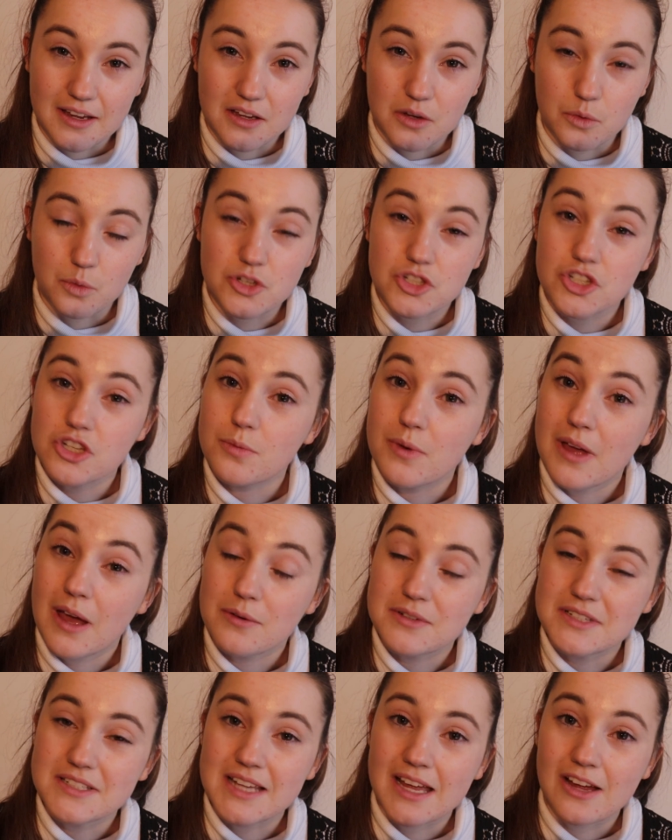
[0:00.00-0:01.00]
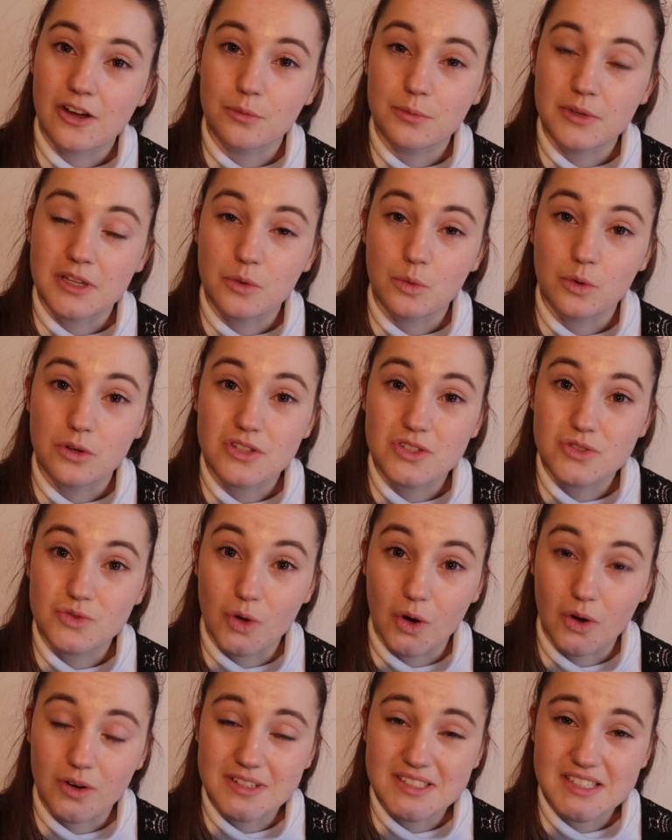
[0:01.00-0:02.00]
would you be able to tell me what's
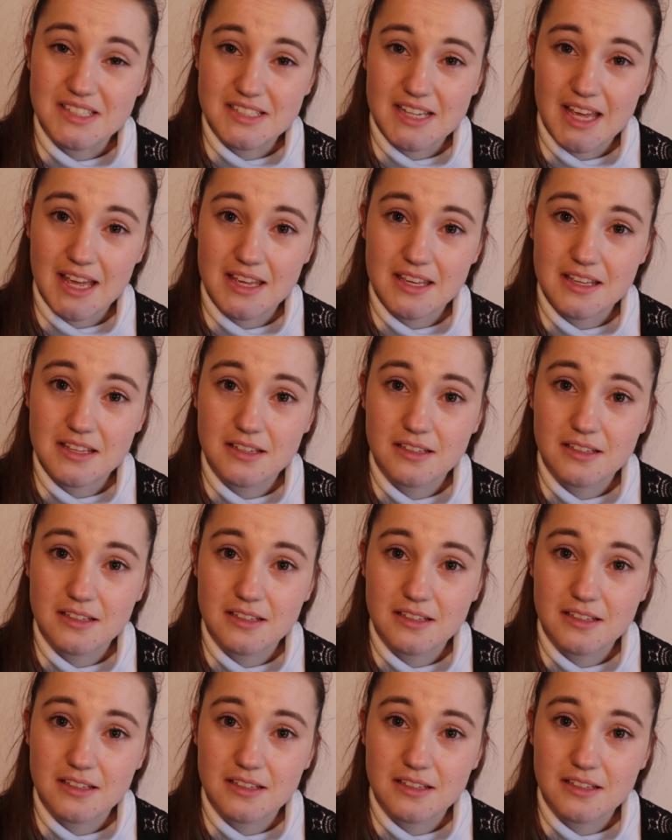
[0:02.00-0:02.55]
wrong today?